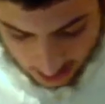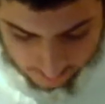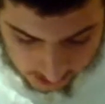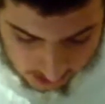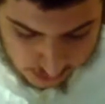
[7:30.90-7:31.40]

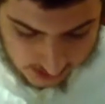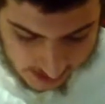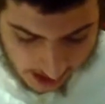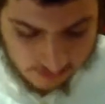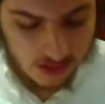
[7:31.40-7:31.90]

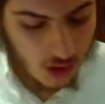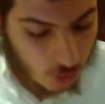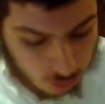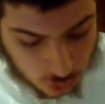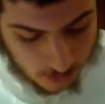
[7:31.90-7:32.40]
daven
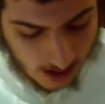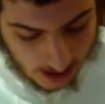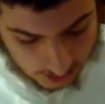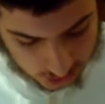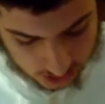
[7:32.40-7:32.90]

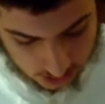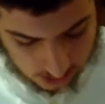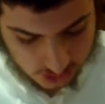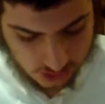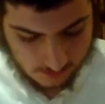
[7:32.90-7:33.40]
Ruma
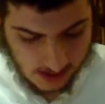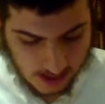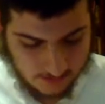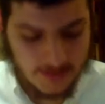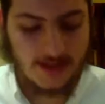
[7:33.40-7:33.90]
al
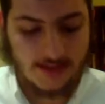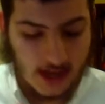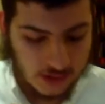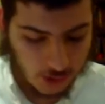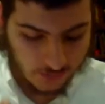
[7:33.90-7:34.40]
Shamayim, be
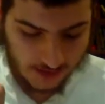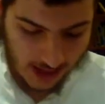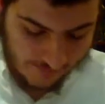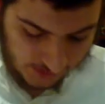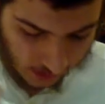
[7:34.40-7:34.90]
exalted over the
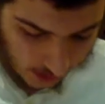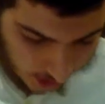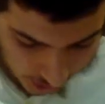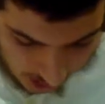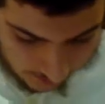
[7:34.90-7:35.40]
heaven,
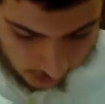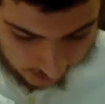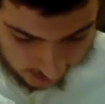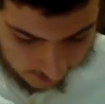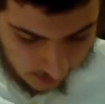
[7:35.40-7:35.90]
Hashem
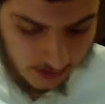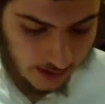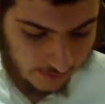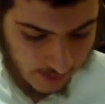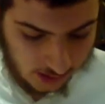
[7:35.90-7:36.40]
Elokim,
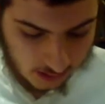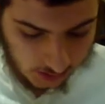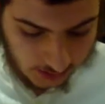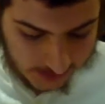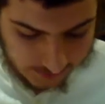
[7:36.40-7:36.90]
v'yakol
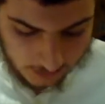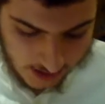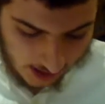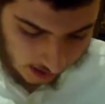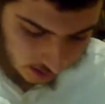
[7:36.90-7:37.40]
haaretz
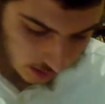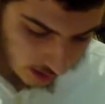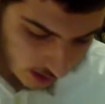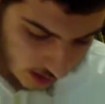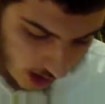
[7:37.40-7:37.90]
kivodecha,
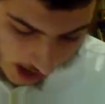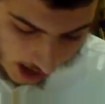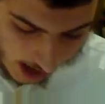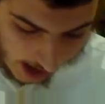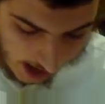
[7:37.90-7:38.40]

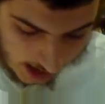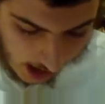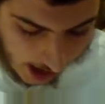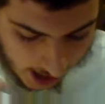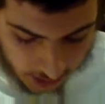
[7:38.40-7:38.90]

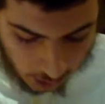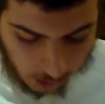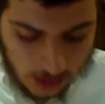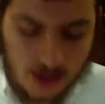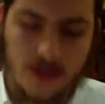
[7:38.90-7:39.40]
and on the
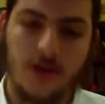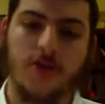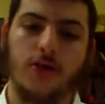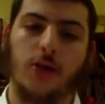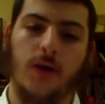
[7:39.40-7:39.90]
whole earth
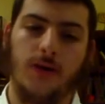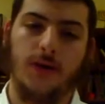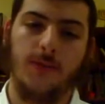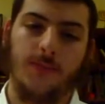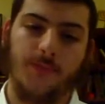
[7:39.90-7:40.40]
your glory.